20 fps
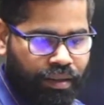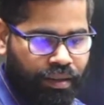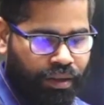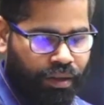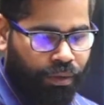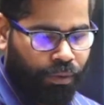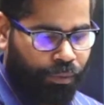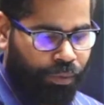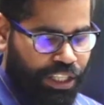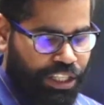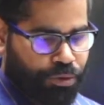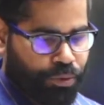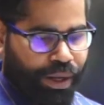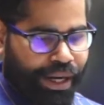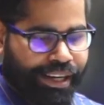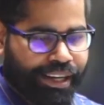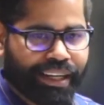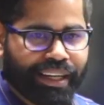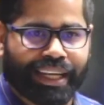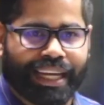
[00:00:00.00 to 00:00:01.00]
Which
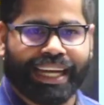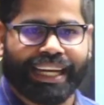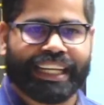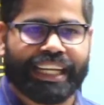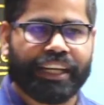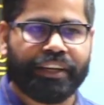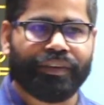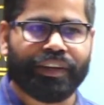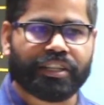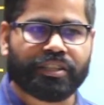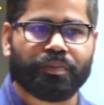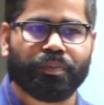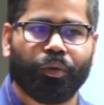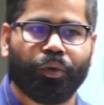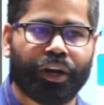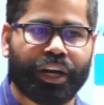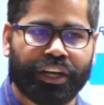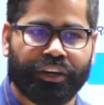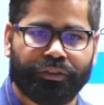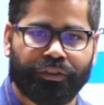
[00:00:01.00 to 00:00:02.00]
one can give us
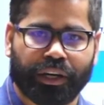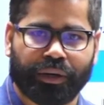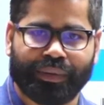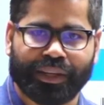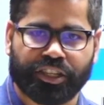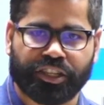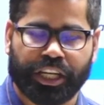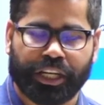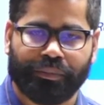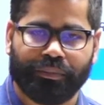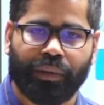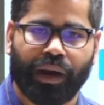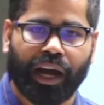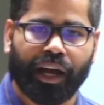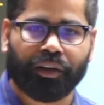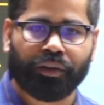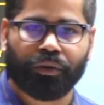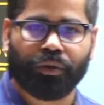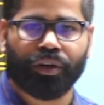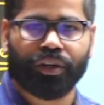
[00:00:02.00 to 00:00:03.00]
more information,
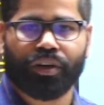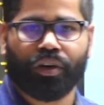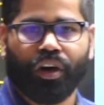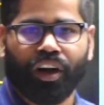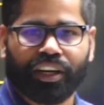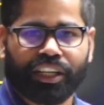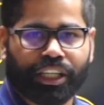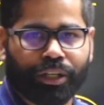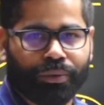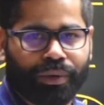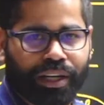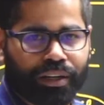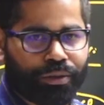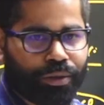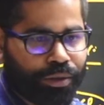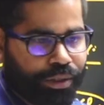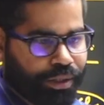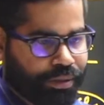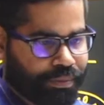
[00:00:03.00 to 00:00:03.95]
barcode or QR code?